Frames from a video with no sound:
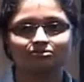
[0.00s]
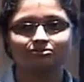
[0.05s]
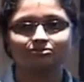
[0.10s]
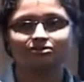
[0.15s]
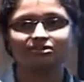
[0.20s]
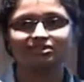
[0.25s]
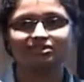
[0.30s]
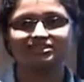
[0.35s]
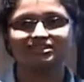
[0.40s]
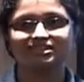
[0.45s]

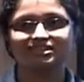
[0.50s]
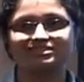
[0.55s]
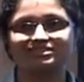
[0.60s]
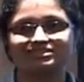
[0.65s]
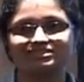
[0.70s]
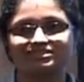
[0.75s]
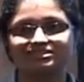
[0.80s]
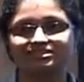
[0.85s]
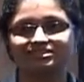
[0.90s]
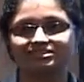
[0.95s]
What is the
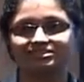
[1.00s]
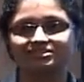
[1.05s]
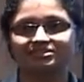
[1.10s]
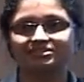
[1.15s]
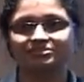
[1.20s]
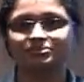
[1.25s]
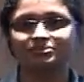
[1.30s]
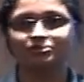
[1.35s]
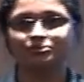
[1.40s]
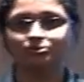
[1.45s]
answer?
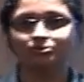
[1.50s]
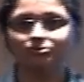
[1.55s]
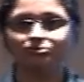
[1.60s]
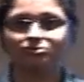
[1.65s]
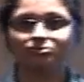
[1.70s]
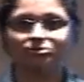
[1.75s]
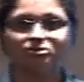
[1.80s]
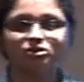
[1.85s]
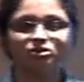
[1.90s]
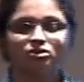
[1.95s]
No.
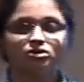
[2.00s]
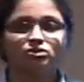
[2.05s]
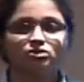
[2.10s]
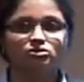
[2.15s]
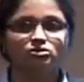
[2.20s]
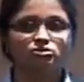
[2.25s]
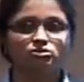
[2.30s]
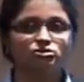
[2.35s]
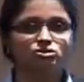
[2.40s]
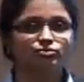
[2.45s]

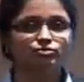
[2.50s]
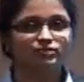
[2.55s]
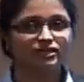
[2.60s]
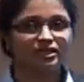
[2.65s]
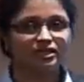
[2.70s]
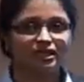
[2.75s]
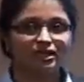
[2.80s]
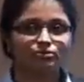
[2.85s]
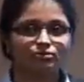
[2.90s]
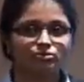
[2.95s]
So we
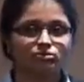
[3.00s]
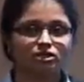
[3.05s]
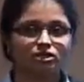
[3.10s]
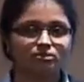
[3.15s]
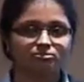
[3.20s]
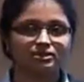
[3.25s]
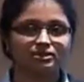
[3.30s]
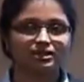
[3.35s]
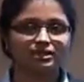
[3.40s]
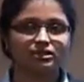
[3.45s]
have to
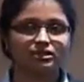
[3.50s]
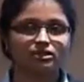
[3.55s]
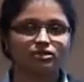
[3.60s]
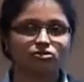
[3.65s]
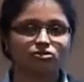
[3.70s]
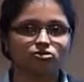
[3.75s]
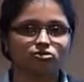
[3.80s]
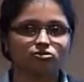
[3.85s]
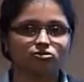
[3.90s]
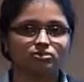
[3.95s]
update the
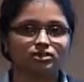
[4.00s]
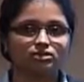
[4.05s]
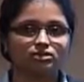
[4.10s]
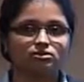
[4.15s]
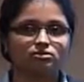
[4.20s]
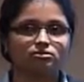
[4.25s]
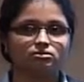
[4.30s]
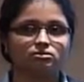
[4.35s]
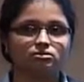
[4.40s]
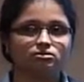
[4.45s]
document
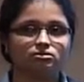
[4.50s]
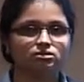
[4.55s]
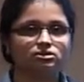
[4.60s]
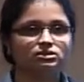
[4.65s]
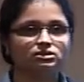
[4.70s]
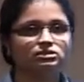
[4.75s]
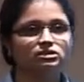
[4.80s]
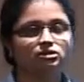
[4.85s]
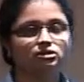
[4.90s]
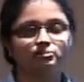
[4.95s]

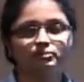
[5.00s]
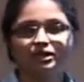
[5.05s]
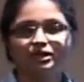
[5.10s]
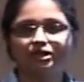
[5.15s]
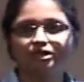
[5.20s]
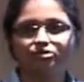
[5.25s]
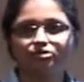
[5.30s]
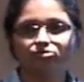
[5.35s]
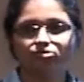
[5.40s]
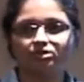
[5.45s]
either
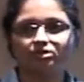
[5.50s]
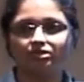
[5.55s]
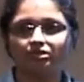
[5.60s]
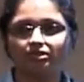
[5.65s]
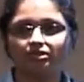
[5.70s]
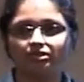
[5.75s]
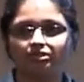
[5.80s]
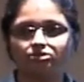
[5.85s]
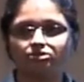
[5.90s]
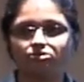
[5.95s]
prior to the
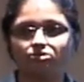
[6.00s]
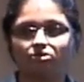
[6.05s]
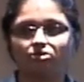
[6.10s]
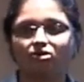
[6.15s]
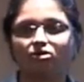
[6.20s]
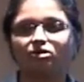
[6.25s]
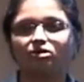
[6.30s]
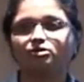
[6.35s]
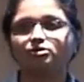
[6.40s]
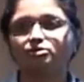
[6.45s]
release
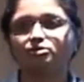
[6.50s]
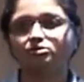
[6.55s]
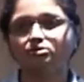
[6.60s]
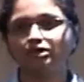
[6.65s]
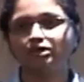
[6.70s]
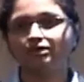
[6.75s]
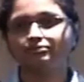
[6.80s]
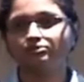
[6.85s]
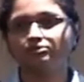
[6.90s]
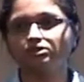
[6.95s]
or
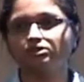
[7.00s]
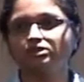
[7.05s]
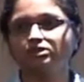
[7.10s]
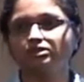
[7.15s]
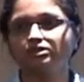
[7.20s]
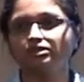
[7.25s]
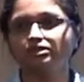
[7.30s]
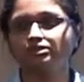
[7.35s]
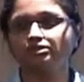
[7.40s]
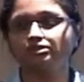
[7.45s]
after the
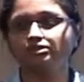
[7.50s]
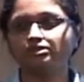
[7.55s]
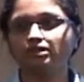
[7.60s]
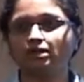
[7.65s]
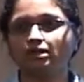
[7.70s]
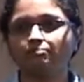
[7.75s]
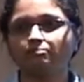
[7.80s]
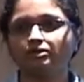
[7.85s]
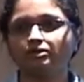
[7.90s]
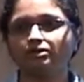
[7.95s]
release has
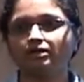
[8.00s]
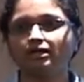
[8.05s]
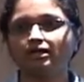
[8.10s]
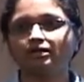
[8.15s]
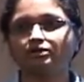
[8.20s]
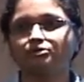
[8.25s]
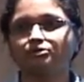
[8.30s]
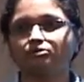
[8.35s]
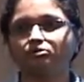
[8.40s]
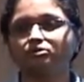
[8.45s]
happened,
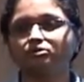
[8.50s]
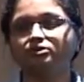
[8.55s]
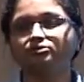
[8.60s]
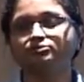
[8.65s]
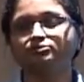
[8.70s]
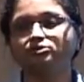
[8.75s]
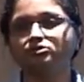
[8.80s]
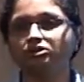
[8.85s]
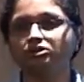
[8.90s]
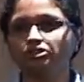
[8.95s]
and if
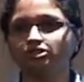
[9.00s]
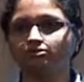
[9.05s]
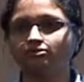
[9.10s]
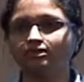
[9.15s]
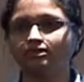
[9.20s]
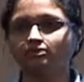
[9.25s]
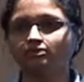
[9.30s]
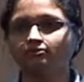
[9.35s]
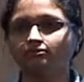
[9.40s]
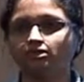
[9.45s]
you receive
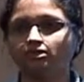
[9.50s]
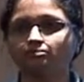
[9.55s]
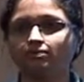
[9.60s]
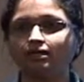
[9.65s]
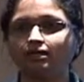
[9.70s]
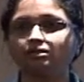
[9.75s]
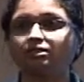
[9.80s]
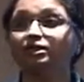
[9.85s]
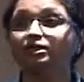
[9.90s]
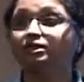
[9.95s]
any
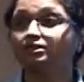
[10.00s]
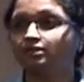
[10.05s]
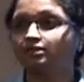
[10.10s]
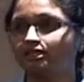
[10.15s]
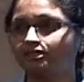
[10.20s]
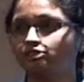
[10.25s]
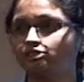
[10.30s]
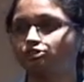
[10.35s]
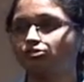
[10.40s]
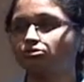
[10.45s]
feedback,
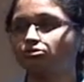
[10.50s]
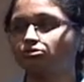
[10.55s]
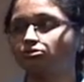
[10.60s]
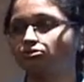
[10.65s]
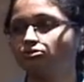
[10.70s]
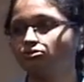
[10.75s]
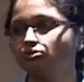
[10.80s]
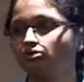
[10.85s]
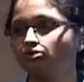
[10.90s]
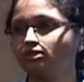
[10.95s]
that
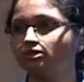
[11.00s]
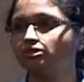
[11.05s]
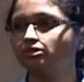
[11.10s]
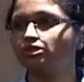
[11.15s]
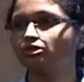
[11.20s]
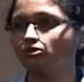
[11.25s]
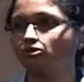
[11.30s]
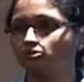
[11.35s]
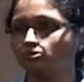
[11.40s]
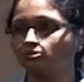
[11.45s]
should go in the
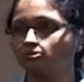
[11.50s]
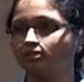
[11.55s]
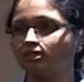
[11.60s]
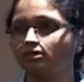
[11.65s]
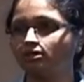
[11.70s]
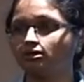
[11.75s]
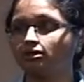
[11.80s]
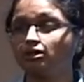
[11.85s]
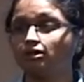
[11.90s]
document,